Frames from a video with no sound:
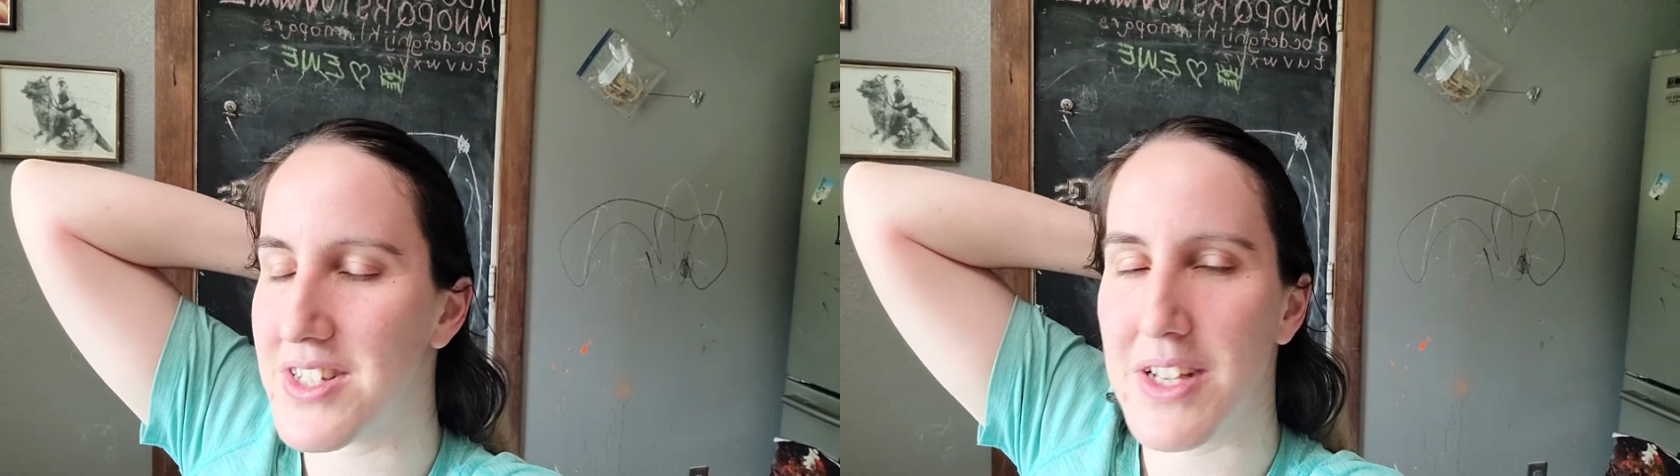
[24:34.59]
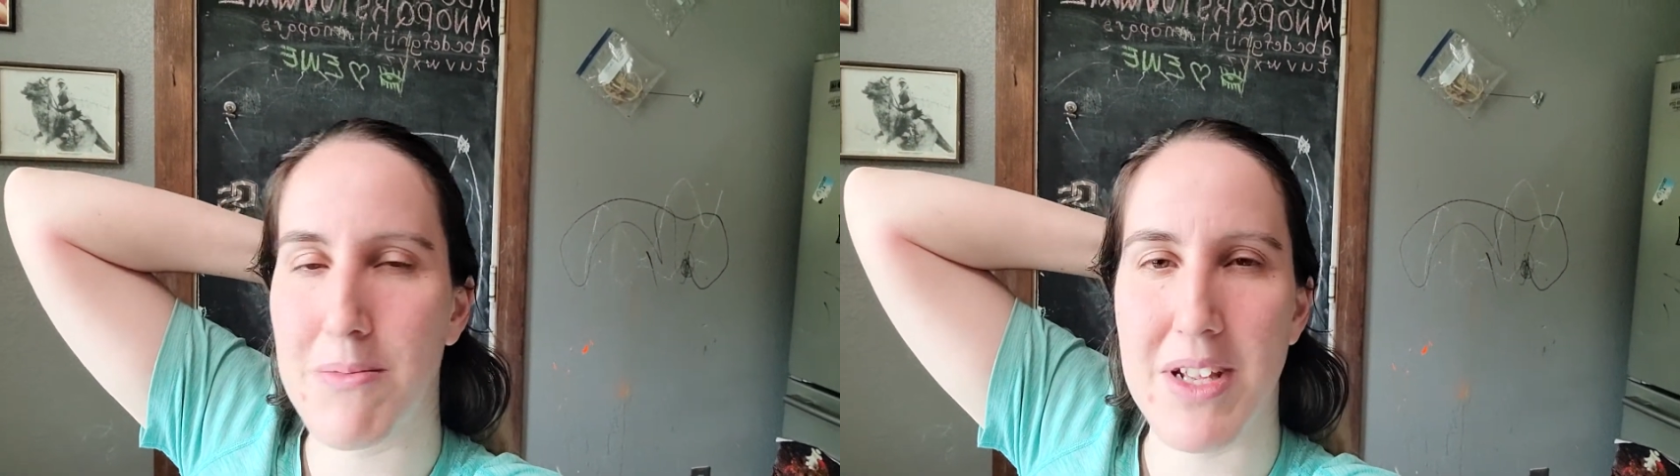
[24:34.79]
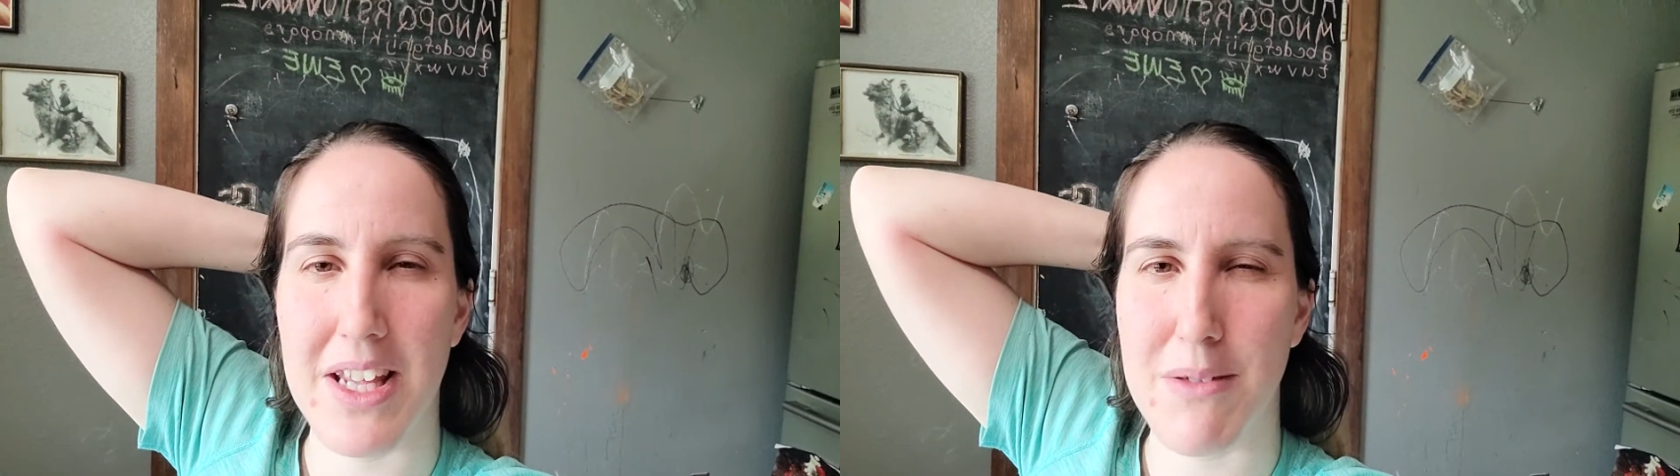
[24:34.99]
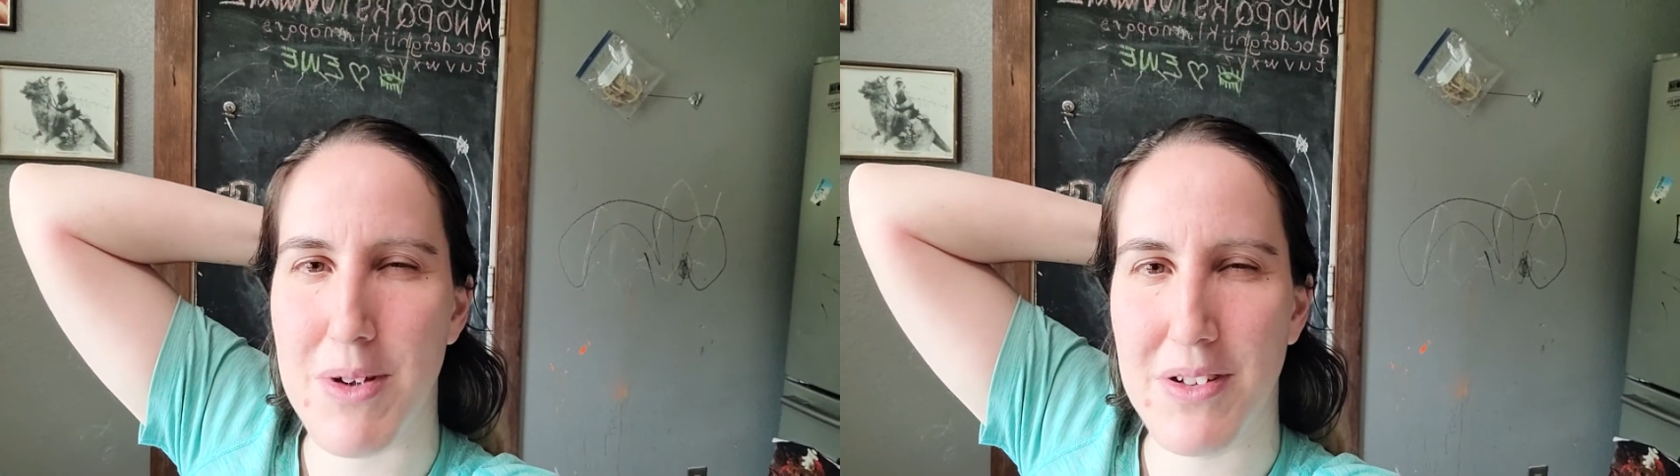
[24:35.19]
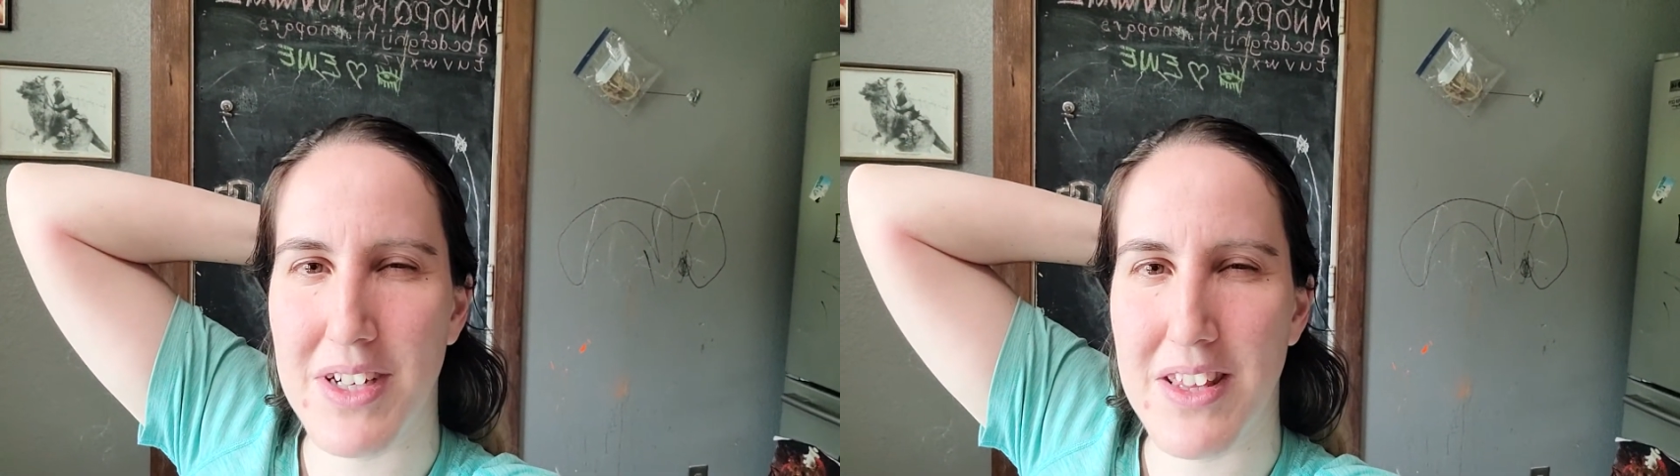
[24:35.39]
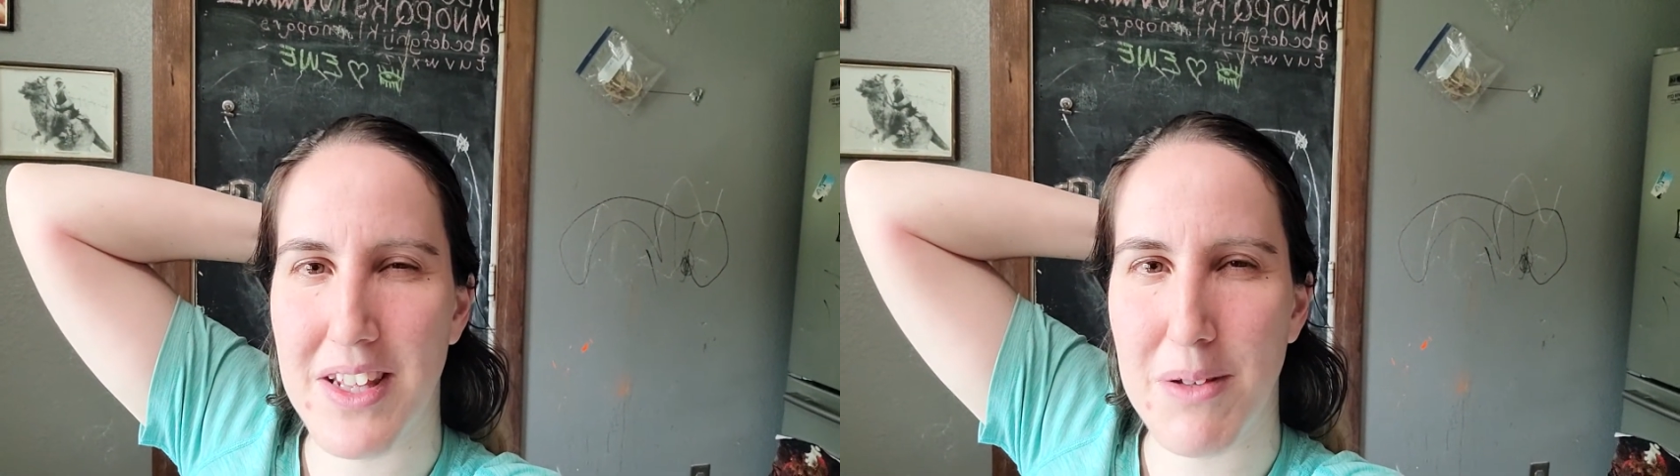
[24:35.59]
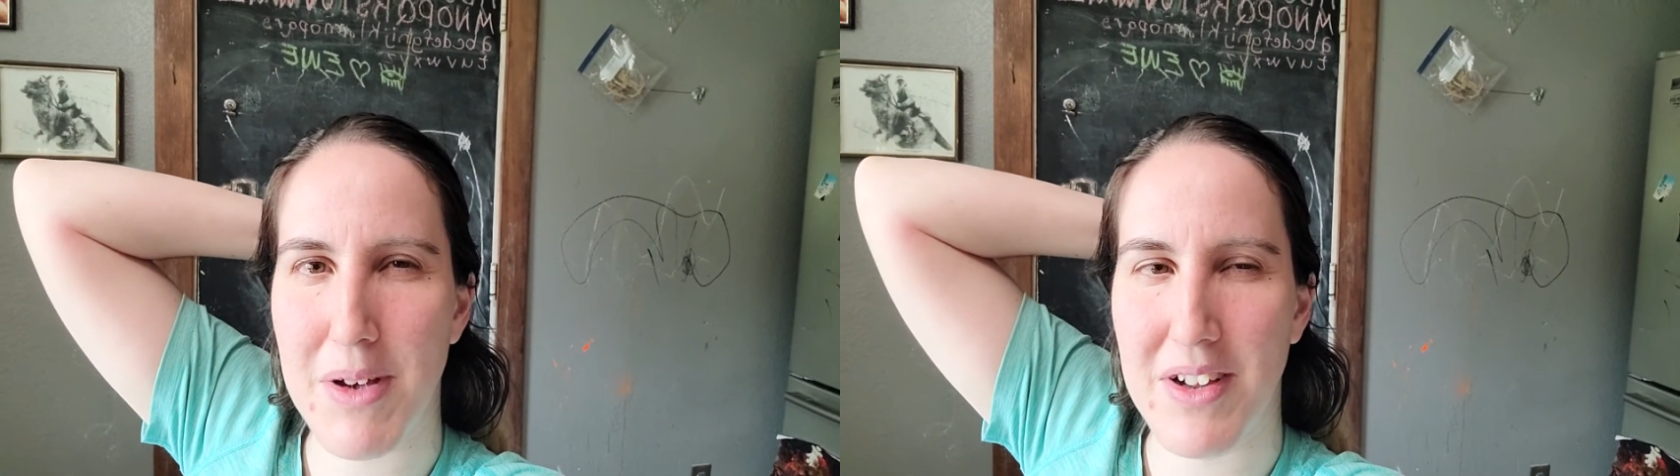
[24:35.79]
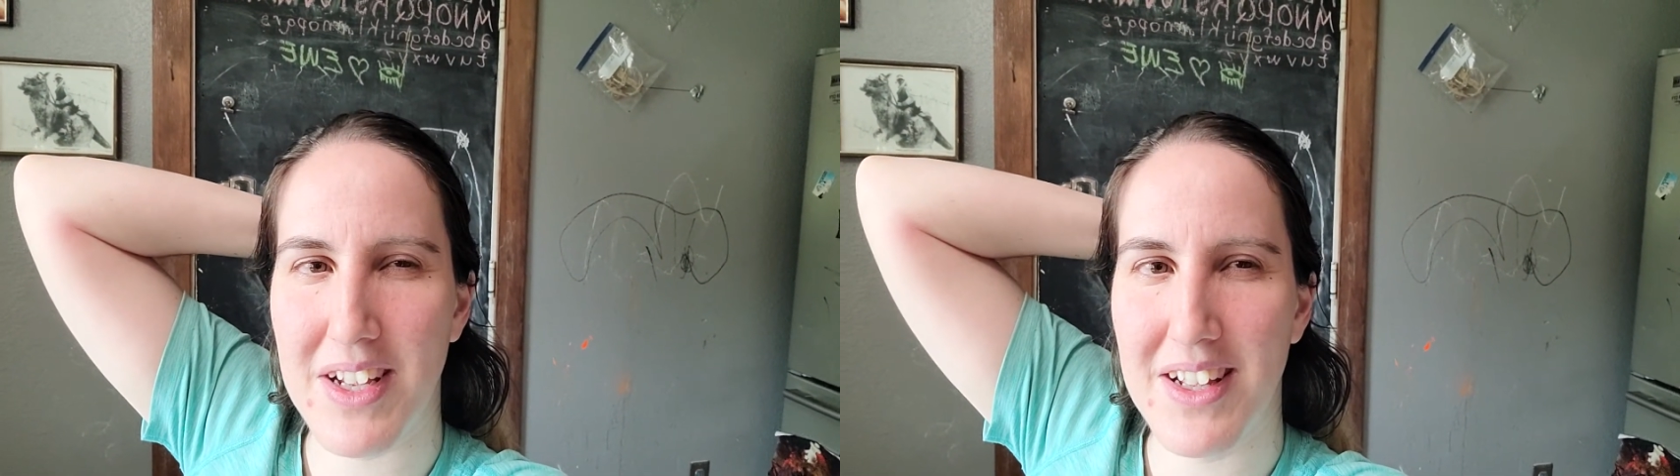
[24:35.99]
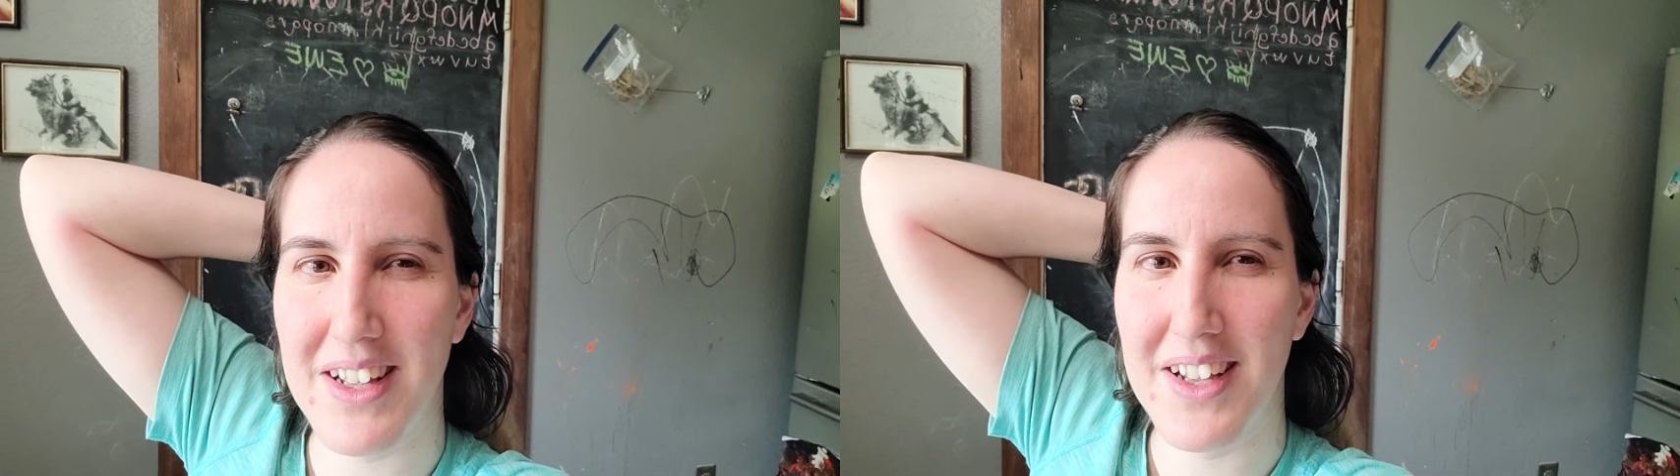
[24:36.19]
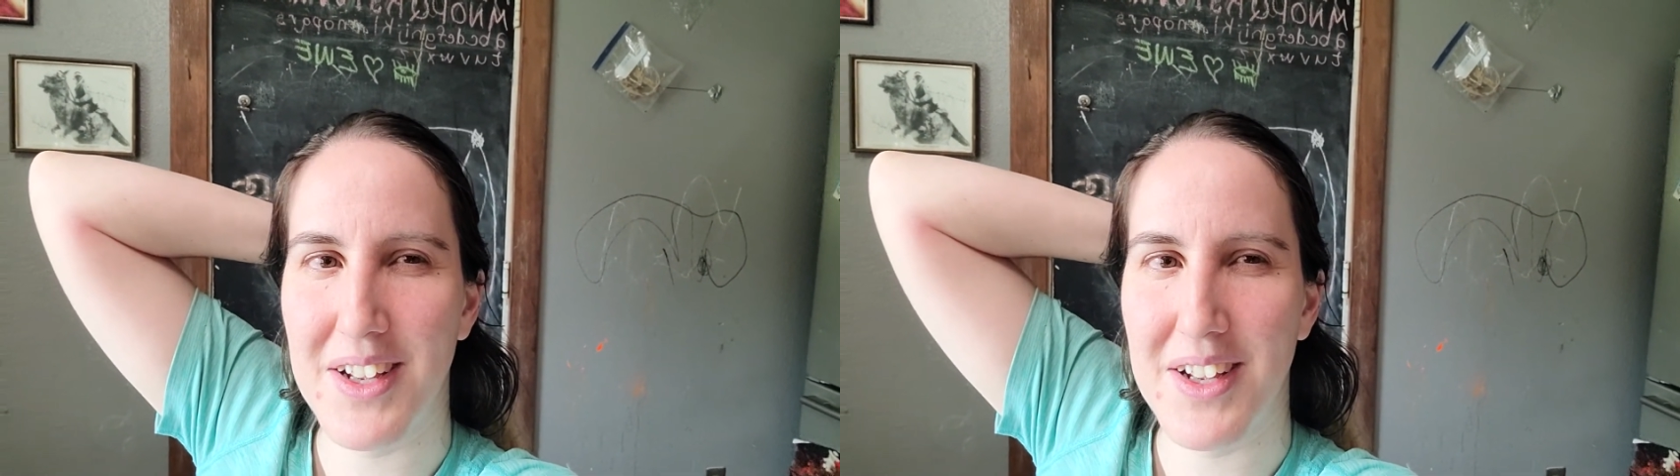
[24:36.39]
send me an email or anything about it,